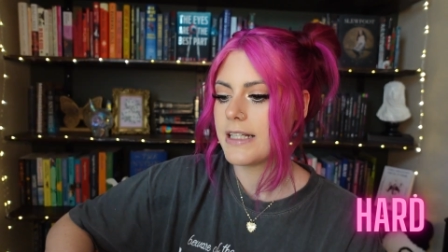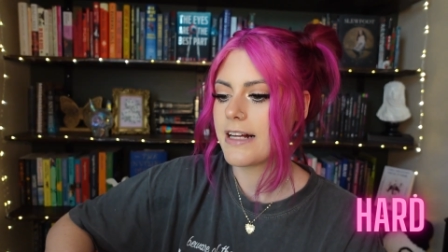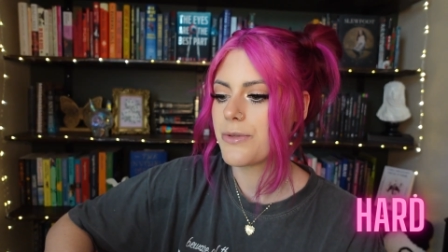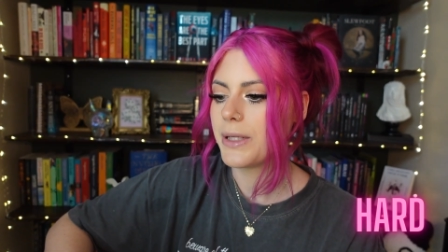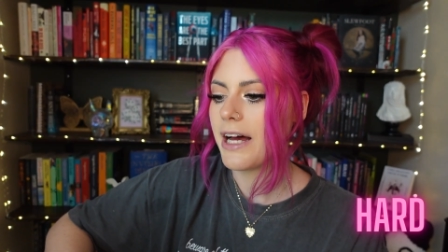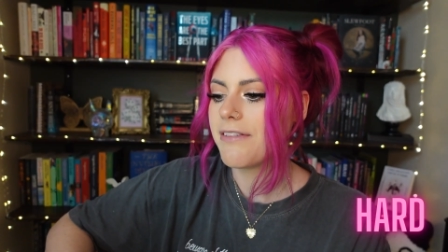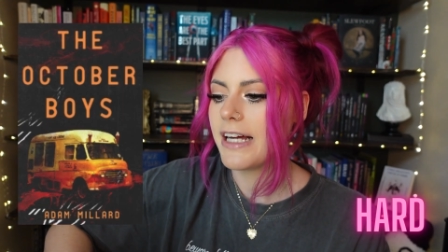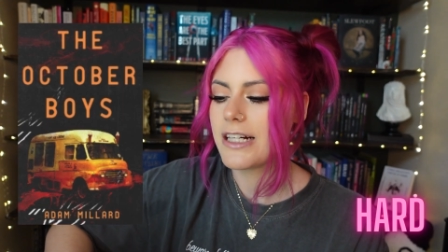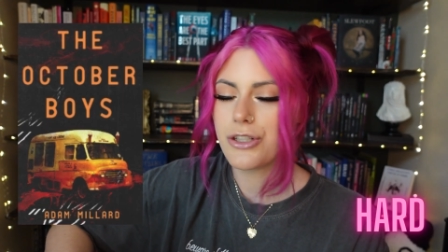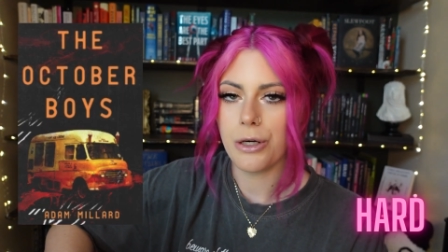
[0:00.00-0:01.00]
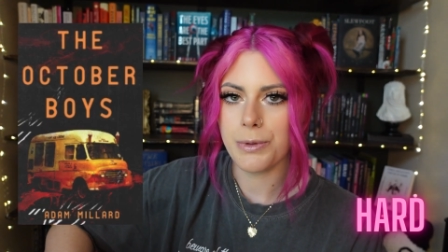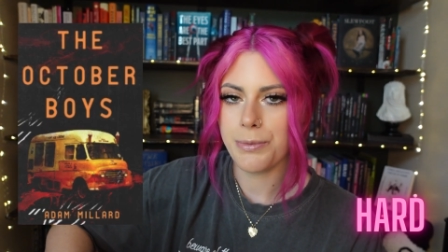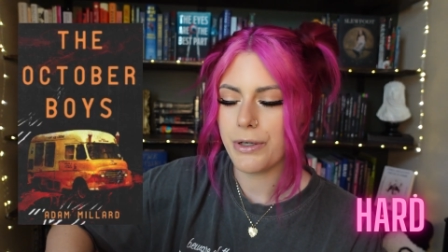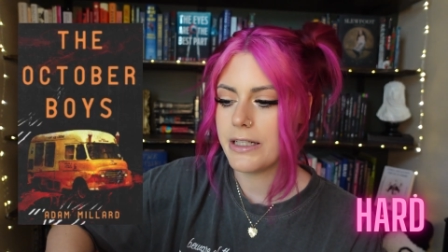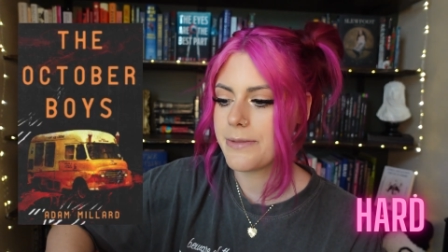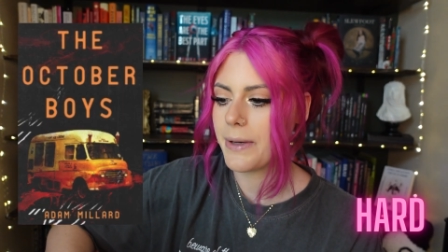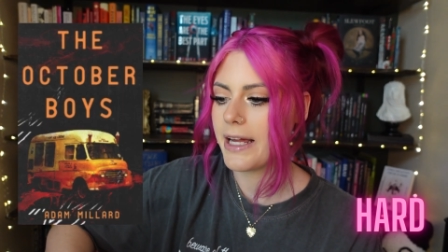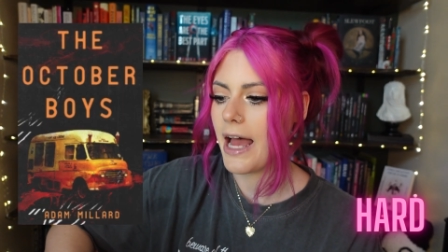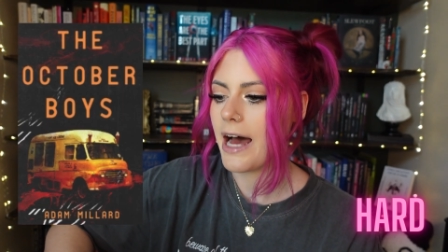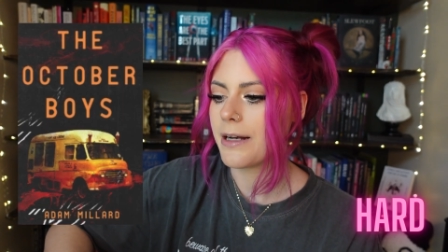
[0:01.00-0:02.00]
Next, we have The October Boys
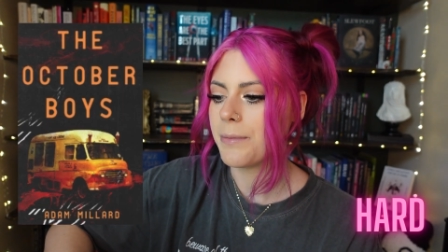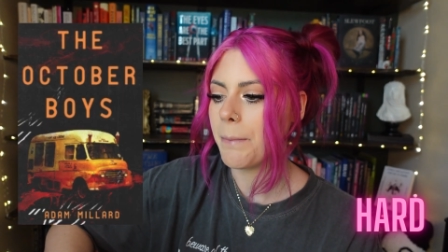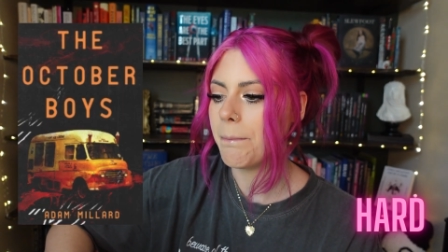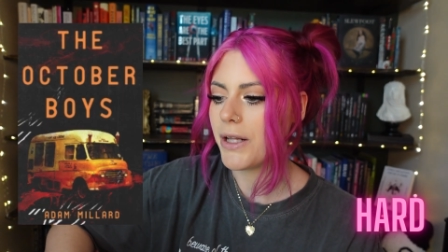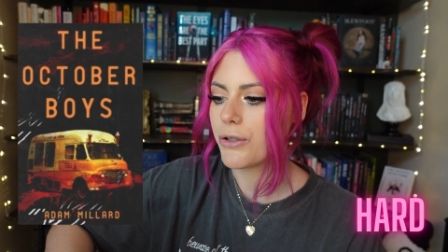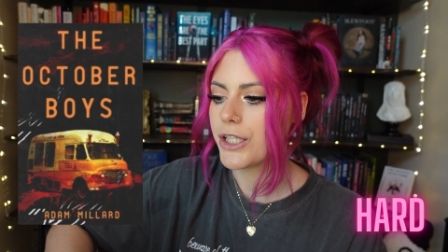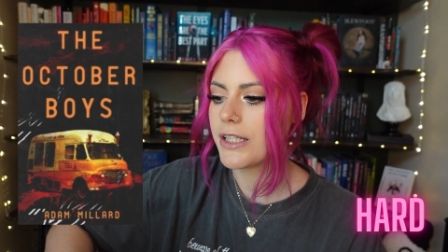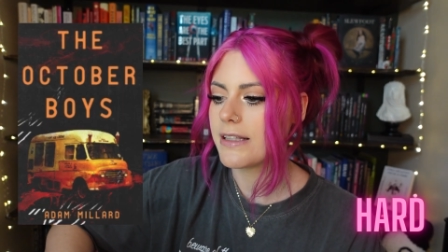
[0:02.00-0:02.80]
by Adam Millard.